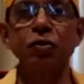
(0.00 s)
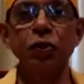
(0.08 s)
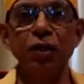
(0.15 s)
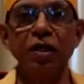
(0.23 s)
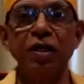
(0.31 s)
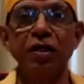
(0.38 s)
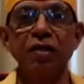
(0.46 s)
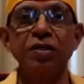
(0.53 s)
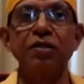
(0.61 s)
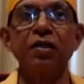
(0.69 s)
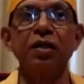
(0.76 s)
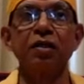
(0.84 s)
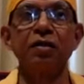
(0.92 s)
So you can
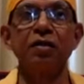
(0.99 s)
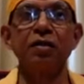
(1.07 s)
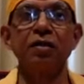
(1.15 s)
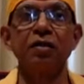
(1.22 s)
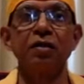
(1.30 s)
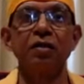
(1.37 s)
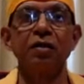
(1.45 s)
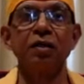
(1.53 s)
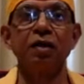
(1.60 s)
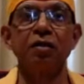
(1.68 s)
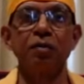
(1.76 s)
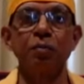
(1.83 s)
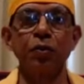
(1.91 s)
understand
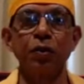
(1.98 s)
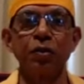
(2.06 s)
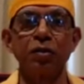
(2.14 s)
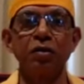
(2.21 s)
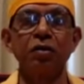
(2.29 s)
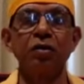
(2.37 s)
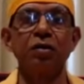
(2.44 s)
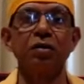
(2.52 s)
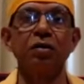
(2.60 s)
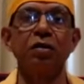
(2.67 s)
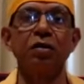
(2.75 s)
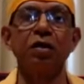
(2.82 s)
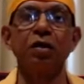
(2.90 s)
how important
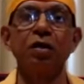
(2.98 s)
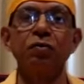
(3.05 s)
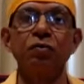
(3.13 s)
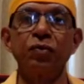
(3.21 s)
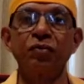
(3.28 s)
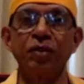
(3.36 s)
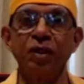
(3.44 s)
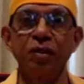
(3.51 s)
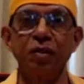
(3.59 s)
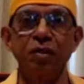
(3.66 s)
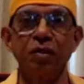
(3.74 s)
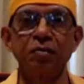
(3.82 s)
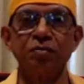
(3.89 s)
and how
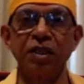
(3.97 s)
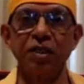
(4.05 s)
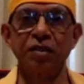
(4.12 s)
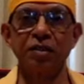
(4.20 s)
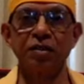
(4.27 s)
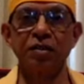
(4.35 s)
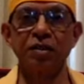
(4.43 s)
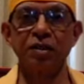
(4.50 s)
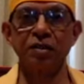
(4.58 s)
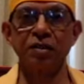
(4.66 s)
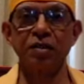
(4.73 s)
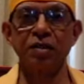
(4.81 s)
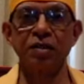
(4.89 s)
difficult meditation
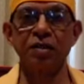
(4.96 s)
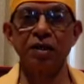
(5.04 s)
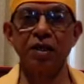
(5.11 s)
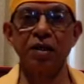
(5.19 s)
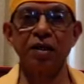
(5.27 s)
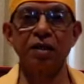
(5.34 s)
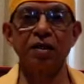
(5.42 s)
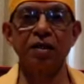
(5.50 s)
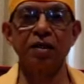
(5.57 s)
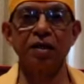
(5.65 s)
is, really.